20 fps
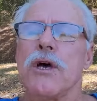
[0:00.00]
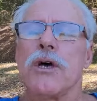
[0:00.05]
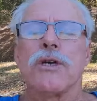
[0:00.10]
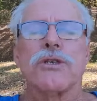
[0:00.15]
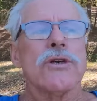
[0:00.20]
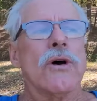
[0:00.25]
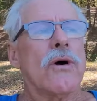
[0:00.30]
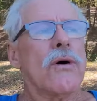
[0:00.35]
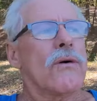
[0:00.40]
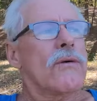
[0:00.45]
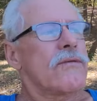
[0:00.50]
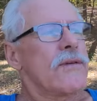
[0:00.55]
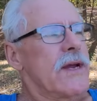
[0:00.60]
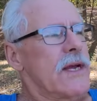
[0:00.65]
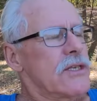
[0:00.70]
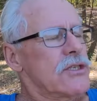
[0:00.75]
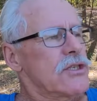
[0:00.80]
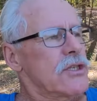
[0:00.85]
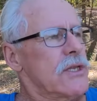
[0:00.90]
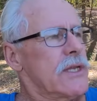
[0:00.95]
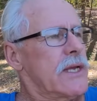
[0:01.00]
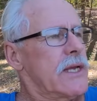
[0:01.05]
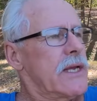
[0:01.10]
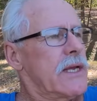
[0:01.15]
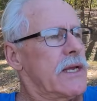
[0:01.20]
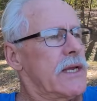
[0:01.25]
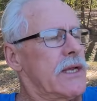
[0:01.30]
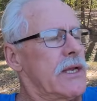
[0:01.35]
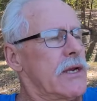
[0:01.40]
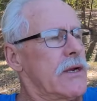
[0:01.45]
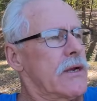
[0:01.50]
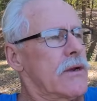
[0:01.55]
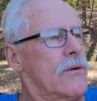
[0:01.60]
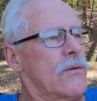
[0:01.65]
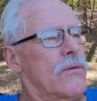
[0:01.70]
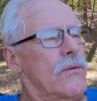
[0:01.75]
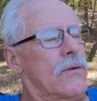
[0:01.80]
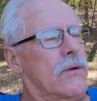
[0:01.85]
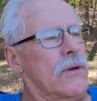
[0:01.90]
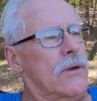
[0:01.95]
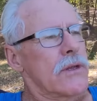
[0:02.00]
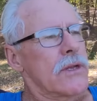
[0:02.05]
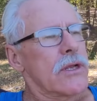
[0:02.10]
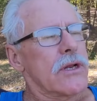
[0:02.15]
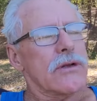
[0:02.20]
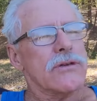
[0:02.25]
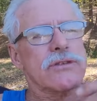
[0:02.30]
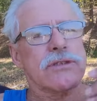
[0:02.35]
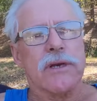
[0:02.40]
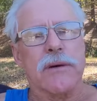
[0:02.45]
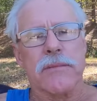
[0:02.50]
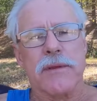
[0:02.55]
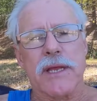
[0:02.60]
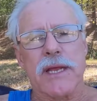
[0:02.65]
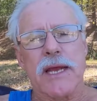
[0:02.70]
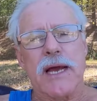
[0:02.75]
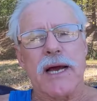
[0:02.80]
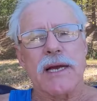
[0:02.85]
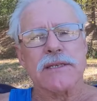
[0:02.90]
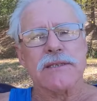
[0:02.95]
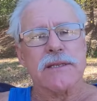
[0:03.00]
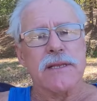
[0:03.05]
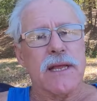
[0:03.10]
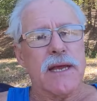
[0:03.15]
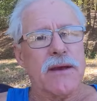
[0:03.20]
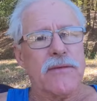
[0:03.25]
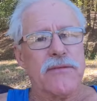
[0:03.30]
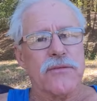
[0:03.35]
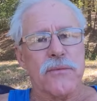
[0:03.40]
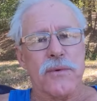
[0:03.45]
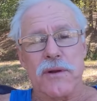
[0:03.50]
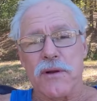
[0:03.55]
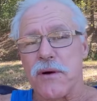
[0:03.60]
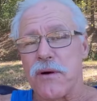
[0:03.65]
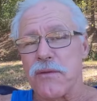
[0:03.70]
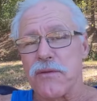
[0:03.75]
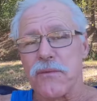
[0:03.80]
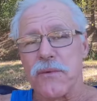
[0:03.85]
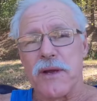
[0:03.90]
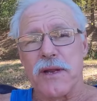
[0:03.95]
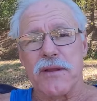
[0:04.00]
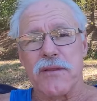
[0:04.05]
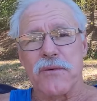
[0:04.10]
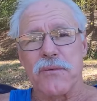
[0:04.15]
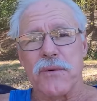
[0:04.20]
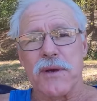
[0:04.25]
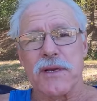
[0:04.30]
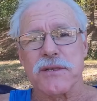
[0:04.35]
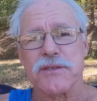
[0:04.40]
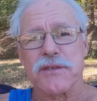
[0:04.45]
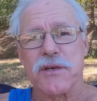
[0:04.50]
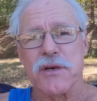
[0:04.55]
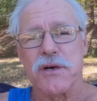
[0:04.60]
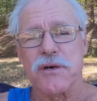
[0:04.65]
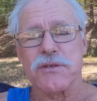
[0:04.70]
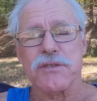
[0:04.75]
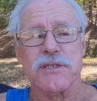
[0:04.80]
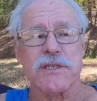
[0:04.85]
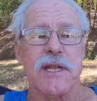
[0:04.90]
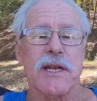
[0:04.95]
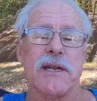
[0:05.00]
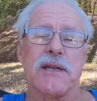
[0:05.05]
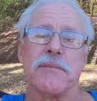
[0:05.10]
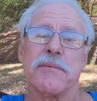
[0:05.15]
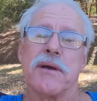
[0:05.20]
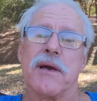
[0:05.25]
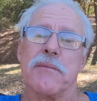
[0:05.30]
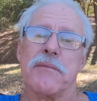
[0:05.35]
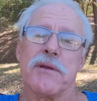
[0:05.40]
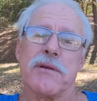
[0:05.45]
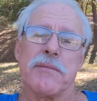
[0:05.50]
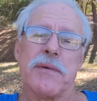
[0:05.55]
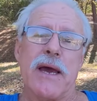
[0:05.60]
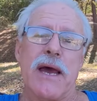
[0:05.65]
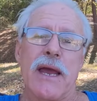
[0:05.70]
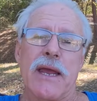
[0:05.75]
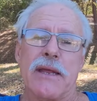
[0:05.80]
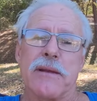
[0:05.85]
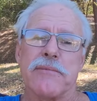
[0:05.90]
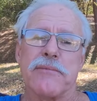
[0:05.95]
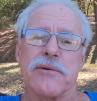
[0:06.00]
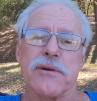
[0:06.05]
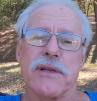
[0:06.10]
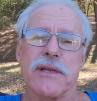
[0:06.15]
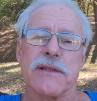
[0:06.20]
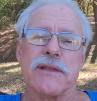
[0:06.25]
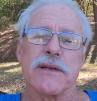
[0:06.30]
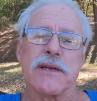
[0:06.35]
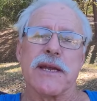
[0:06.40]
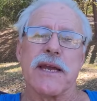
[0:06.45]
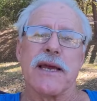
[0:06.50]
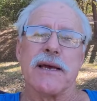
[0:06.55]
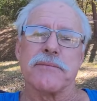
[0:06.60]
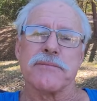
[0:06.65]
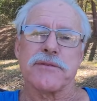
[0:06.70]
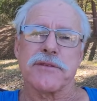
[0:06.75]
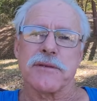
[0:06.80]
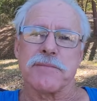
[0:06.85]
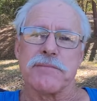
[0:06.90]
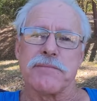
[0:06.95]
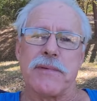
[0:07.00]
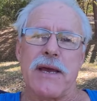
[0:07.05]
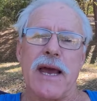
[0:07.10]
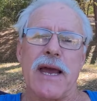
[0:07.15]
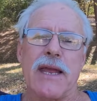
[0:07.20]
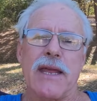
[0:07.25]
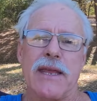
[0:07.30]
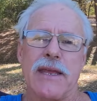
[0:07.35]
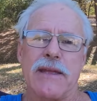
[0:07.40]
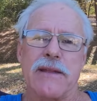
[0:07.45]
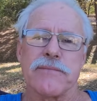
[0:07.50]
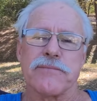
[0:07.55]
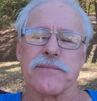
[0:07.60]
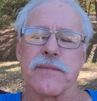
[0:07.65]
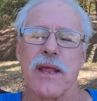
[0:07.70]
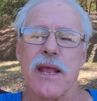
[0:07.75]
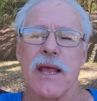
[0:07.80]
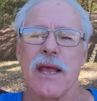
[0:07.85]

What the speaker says: so eventually, you know, some of the guys left, went all the way to the West Coast, and ended up coming back and putting their camps back in.